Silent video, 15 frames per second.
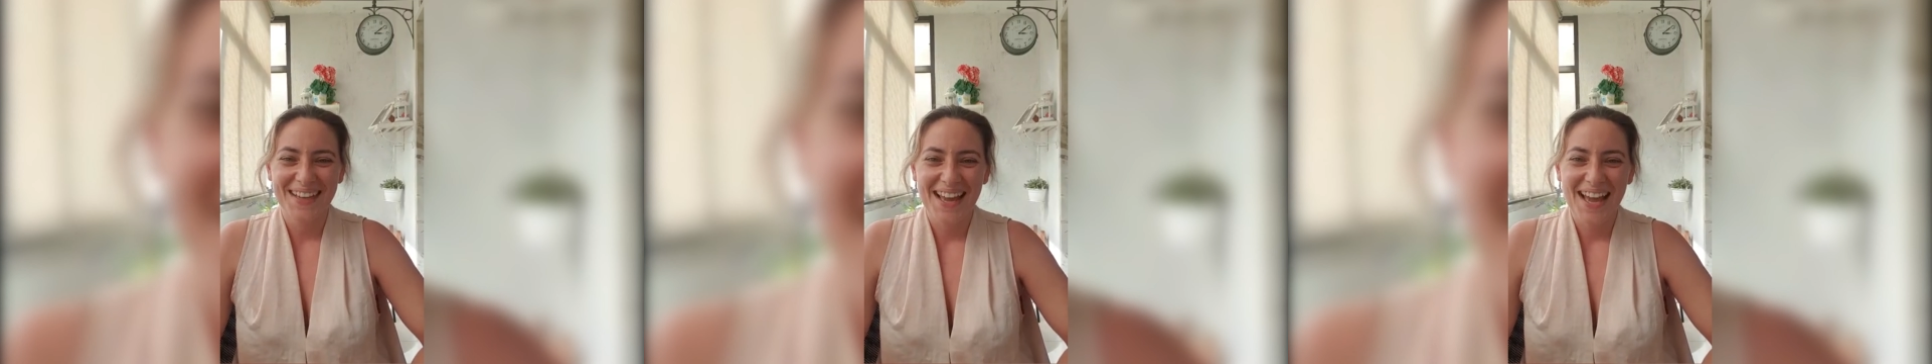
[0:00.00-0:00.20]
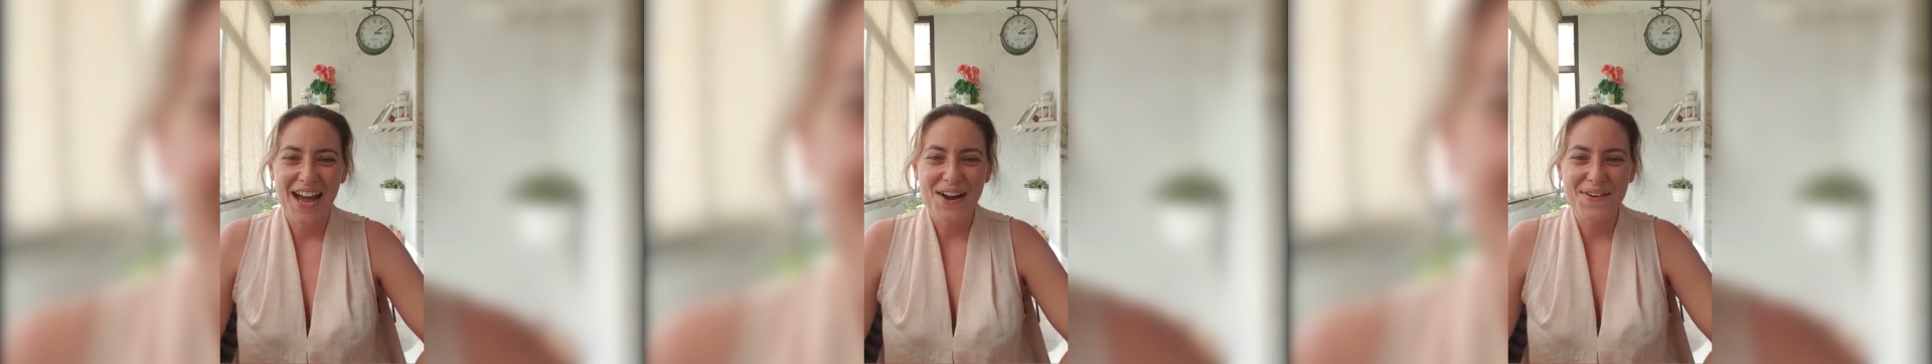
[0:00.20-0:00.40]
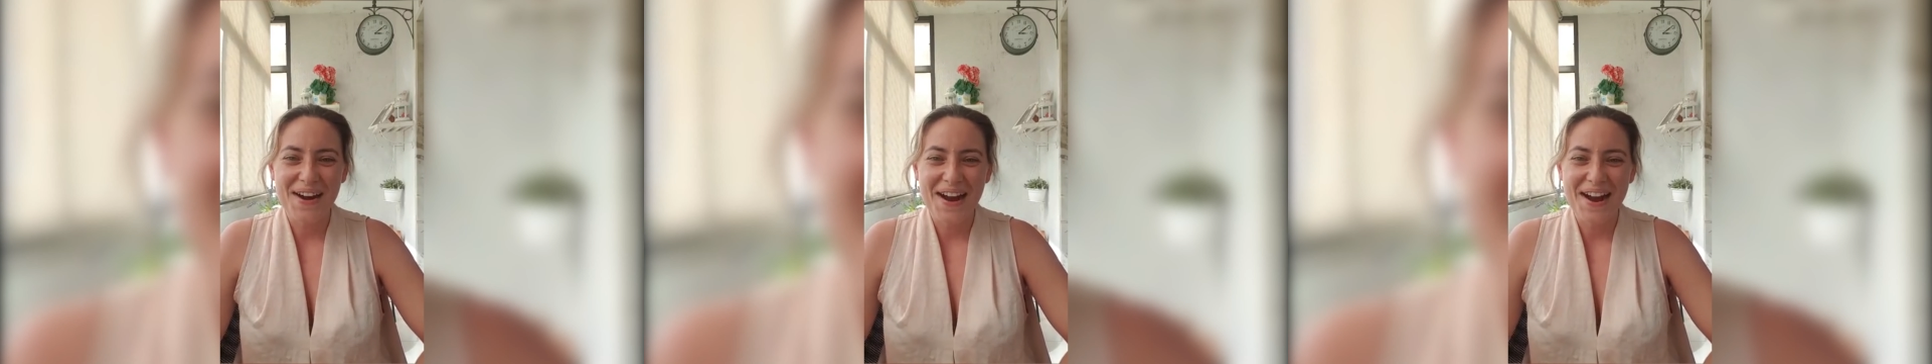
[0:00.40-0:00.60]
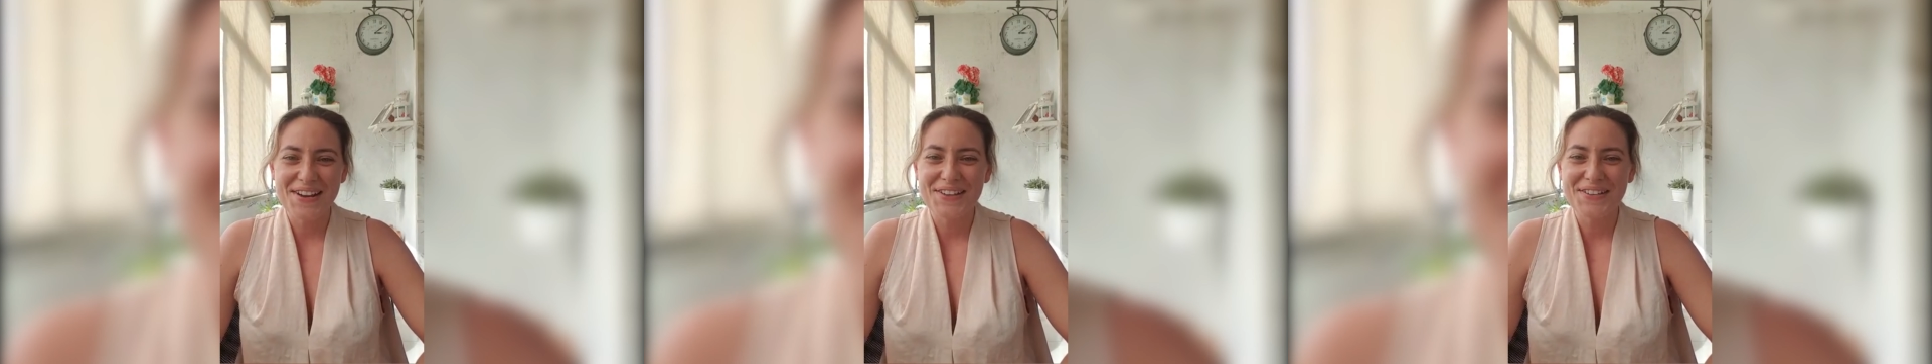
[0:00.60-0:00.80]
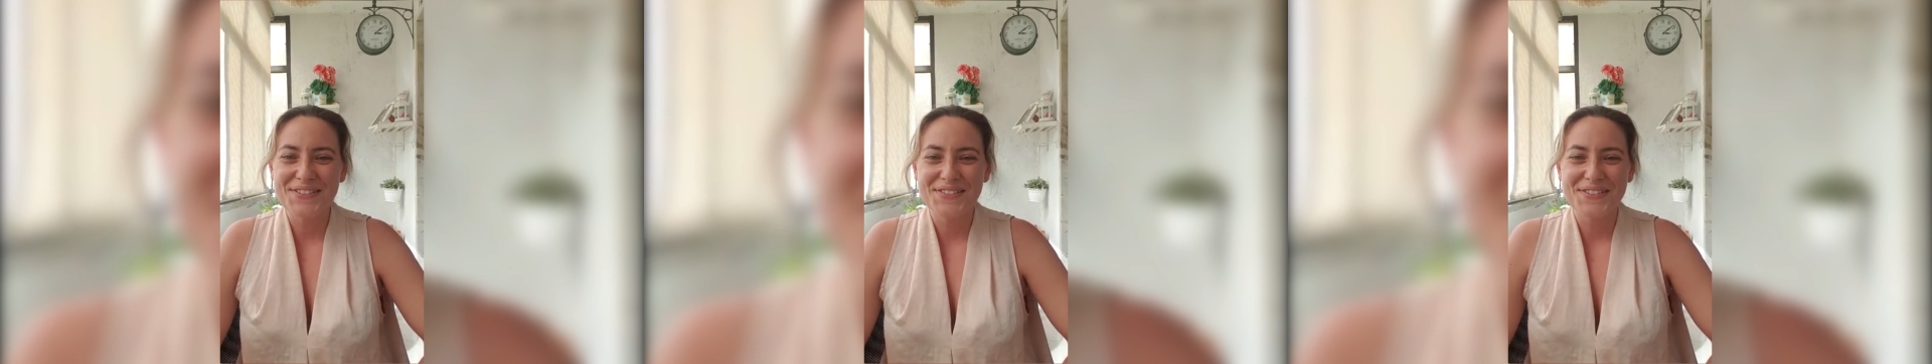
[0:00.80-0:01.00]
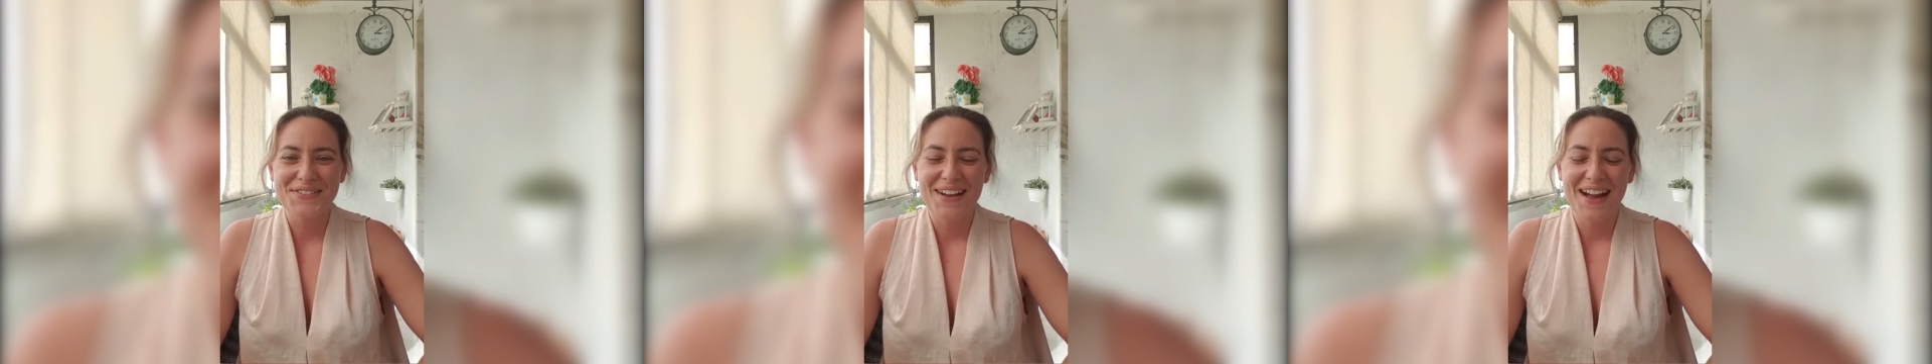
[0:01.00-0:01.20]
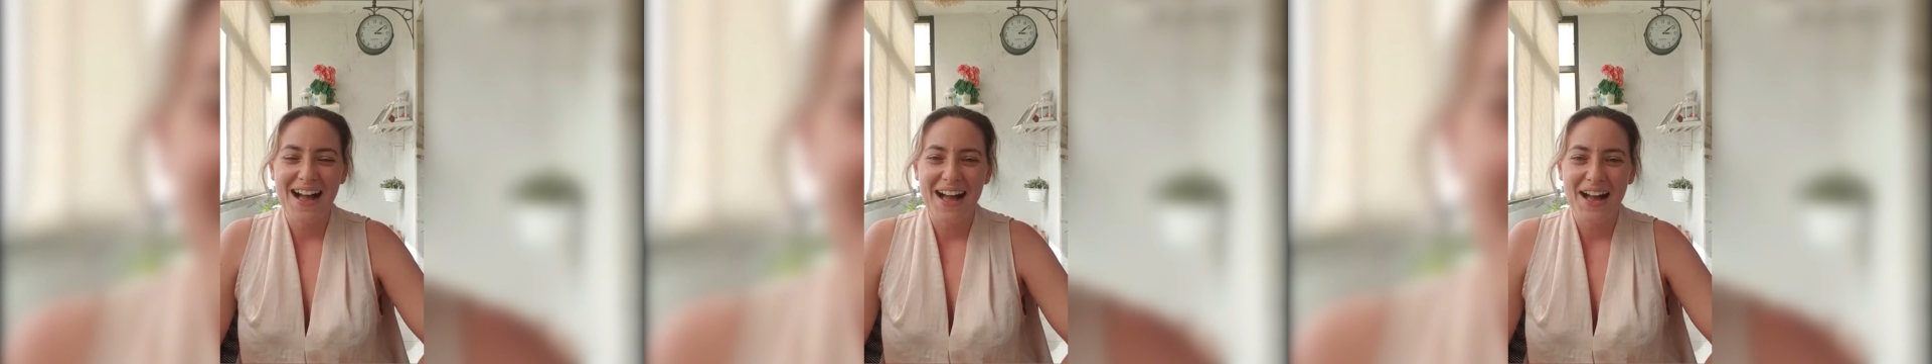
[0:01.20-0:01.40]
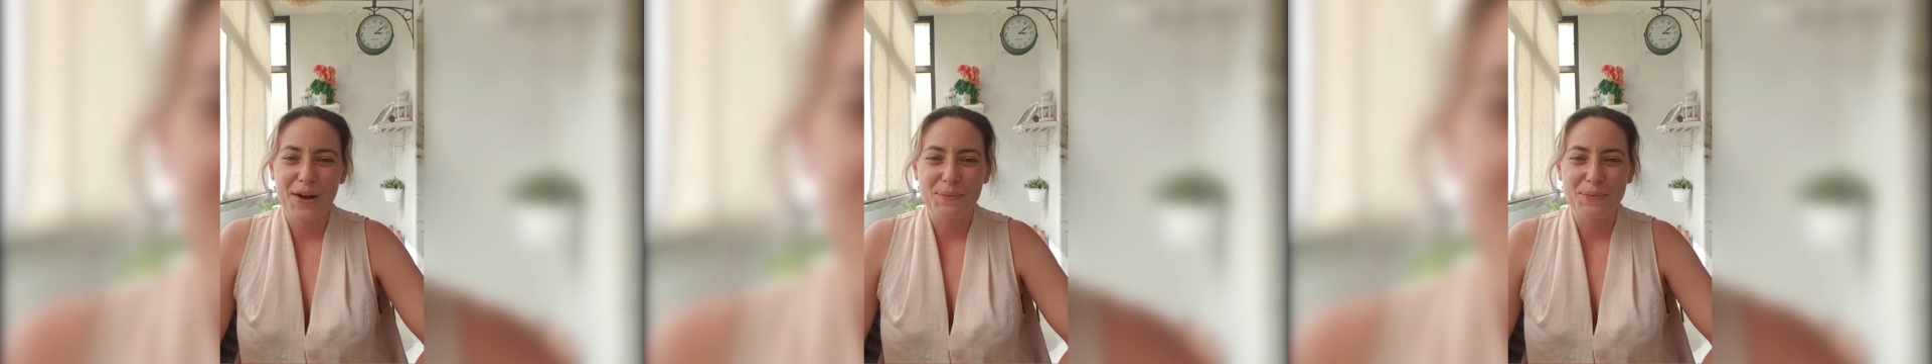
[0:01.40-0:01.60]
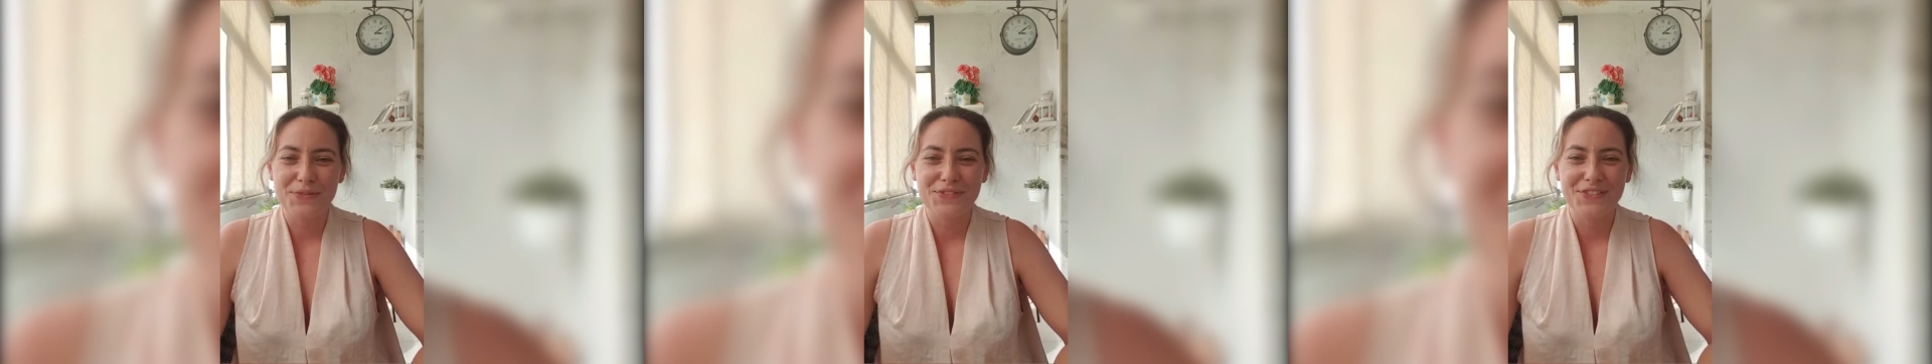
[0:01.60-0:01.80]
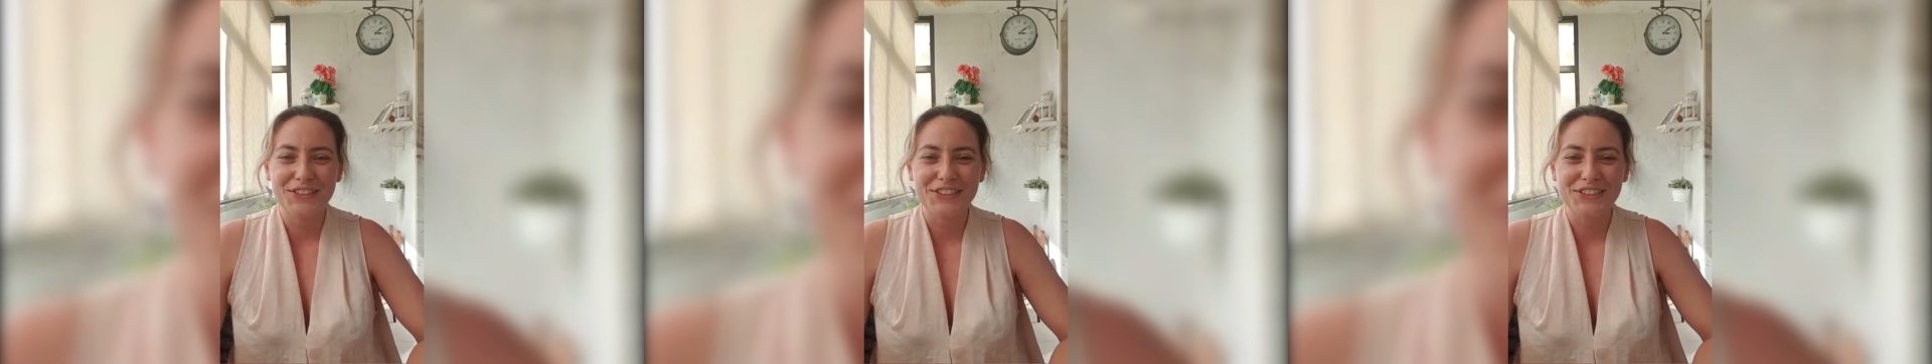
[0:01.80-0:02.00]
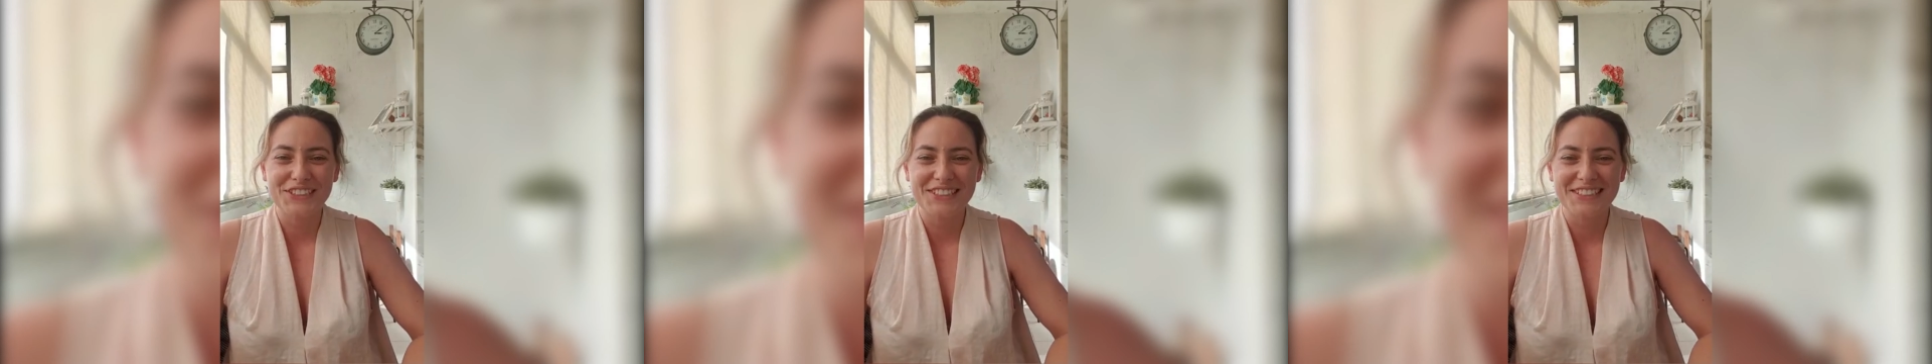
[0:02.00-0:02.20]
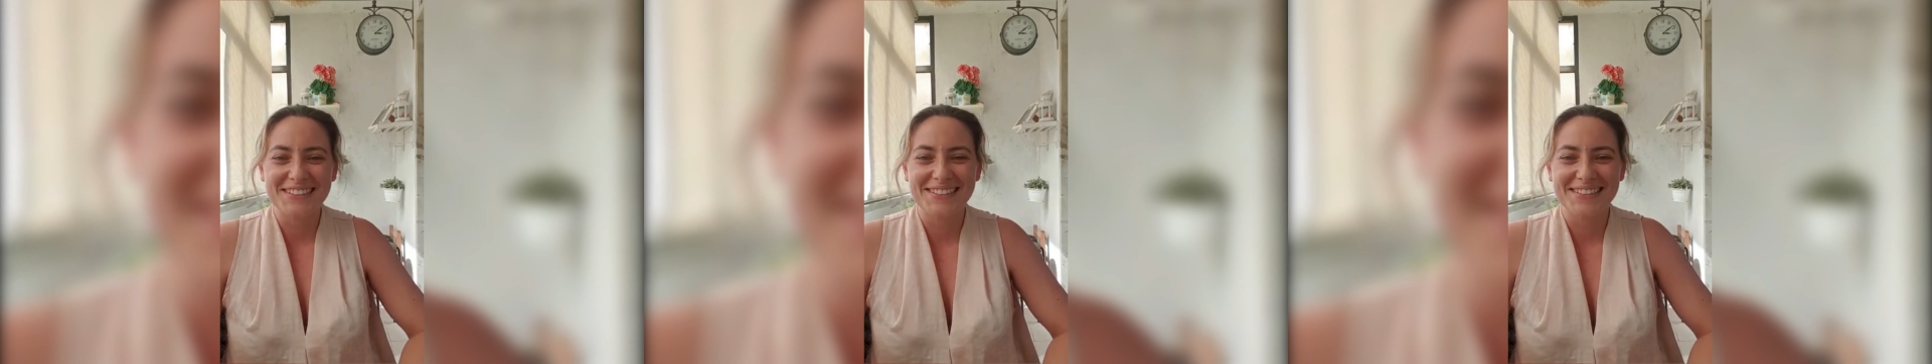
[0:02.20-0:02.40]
How are you? I hope you feel good.